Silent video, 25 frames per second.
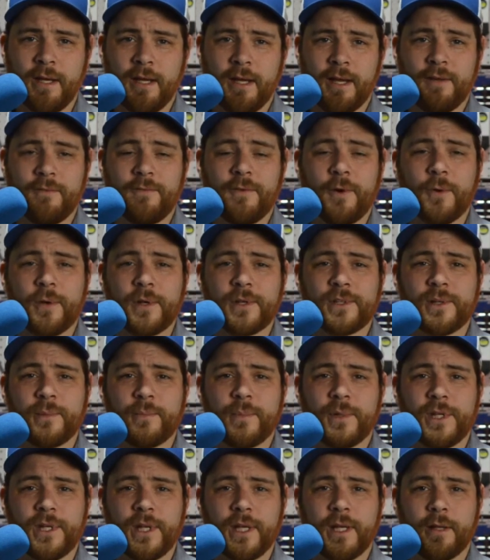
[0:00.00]
and focus in
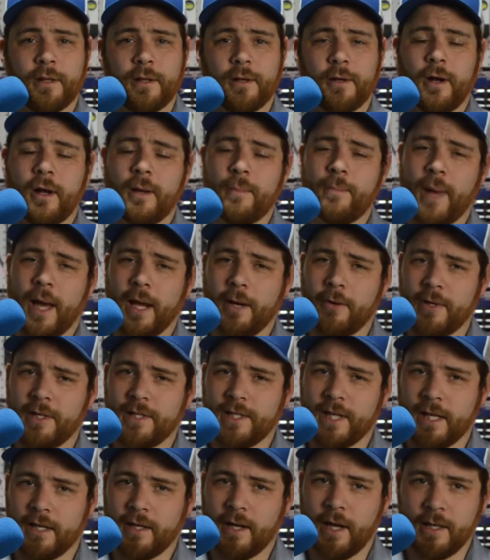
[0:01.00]
particular on battery
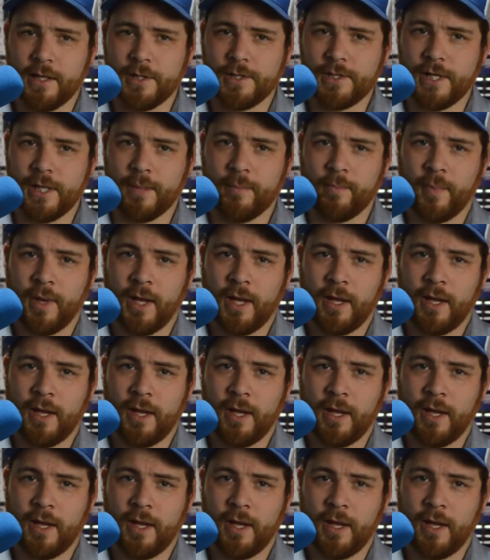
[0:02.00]
technology.